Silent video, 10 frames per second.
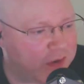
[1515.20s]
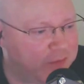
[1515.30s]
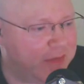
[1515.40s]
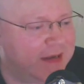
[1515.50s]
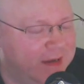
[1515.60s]

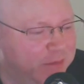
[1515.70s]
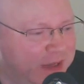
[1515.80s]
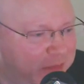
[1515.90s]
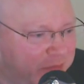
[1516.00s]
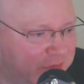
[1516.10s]
million
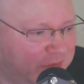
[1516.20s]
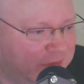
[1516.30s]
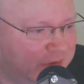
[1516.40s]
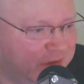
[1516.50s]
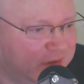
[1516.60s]
people
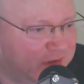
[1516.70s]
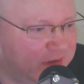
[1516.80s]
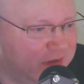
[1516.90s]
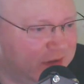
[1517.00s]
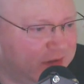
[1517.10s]

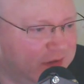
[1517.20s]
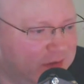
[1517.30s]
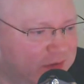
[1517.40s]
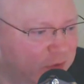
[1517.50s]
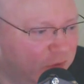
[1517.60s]

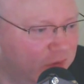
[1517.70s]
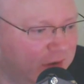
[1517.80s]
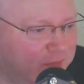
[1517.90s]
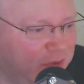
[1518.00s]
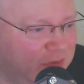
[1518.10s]
don't
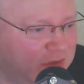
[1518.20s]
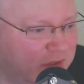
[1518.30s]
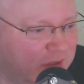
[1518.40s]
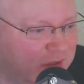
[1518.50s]
like music.